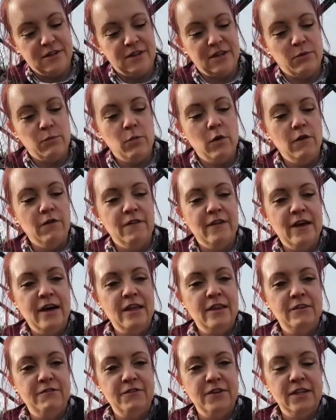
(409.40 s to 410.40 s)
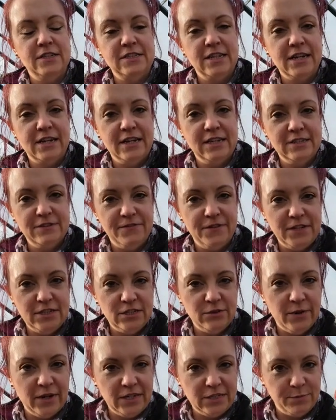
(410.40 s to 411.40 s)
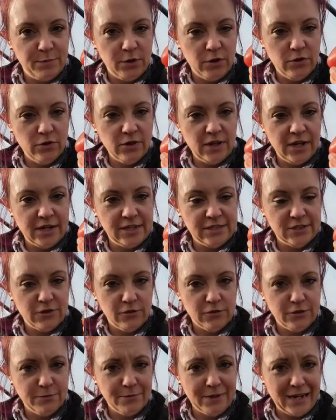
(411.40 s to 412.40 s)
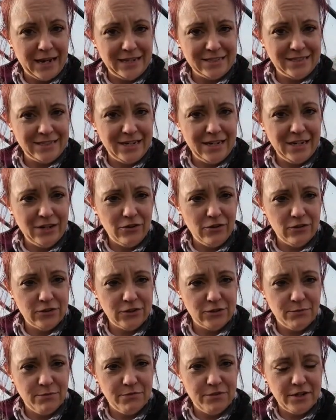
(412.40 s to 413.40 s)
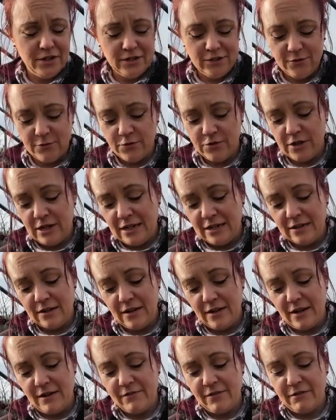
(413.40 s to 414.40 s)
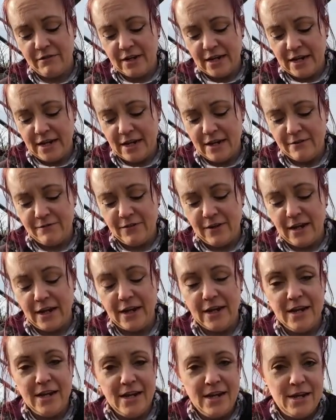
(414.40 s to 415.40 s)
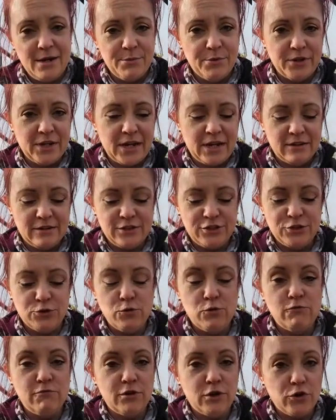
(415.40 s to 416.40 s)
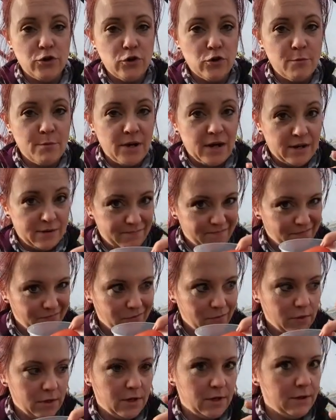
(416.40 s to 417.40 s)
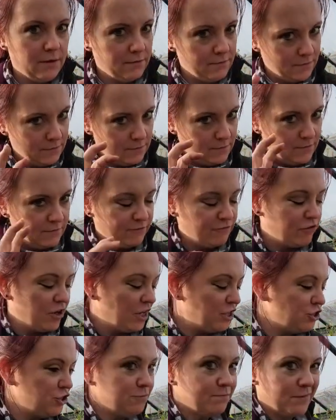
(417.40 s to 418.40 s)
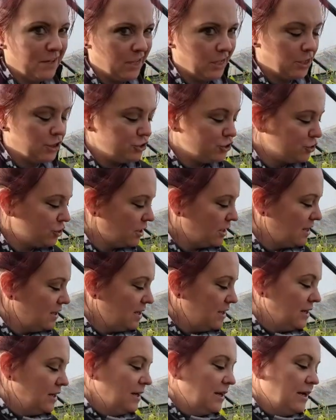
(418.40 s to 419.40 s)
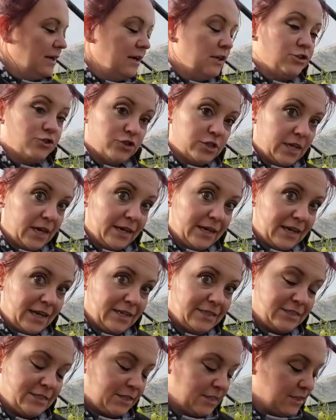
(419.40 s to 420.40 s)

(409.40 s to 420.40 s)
and then one there that feels like it's fit to explode, like it's got some gas in it or something, so I'm going to handle that very carefully. But yeah, 2 Roma that are fresh-ish, just like last